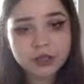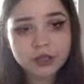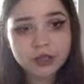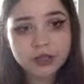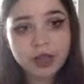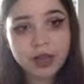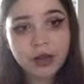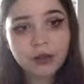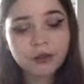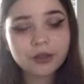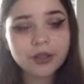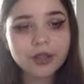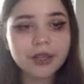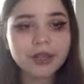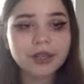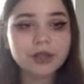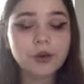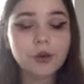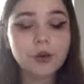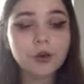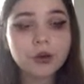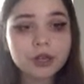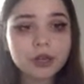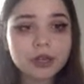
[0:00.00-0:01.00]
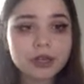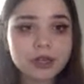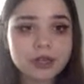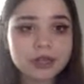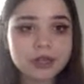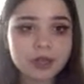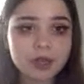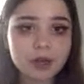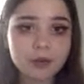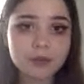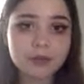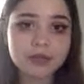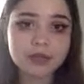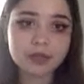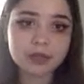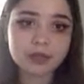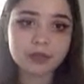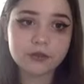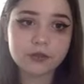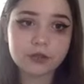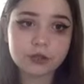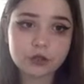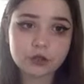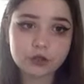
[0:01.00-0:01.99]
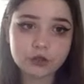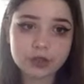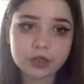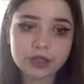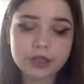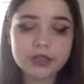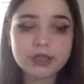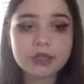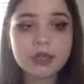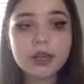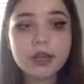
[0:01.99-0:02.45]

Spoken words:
how like organisms live in trees.